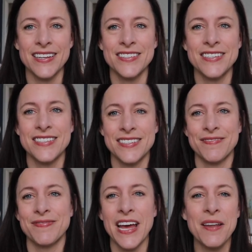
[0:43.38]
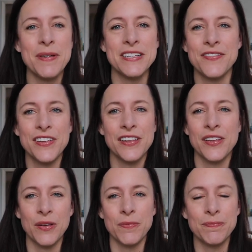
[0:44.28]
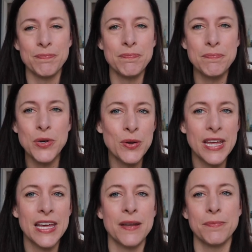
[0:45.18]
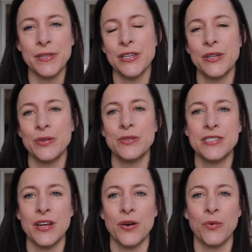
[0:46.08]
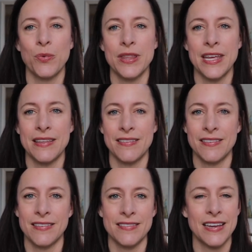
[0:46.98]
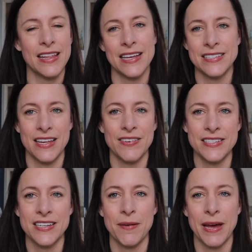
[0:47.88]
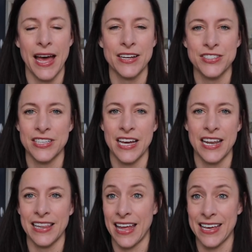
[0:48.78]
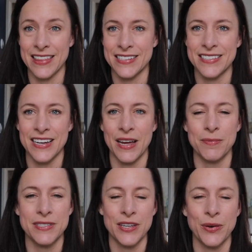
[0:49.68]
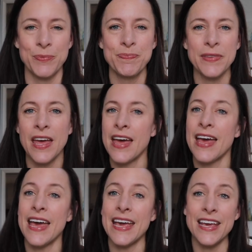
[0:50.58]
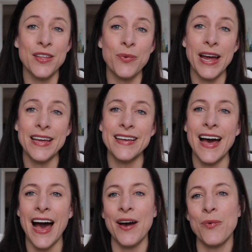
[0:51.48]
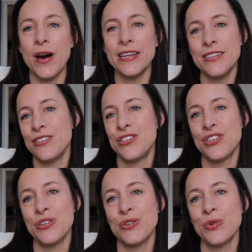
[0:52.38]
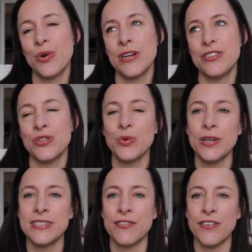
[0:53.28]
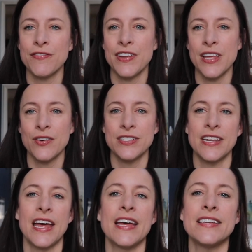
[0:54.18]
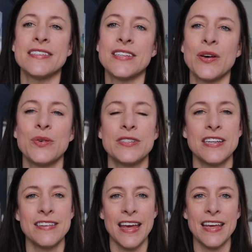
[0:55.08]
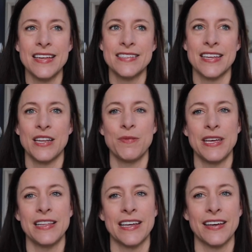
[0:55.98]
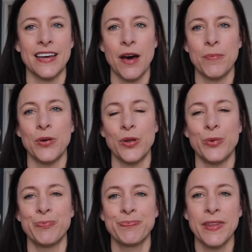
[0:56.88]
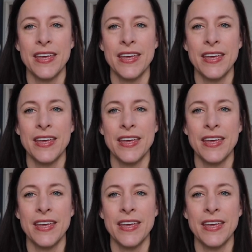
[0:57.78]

just kind of makes you feel a little moody and blue. So when it's daylight savings time, I actually kind of like this time. So either way, I wanted to do a different video today. So today is gonna be like a couple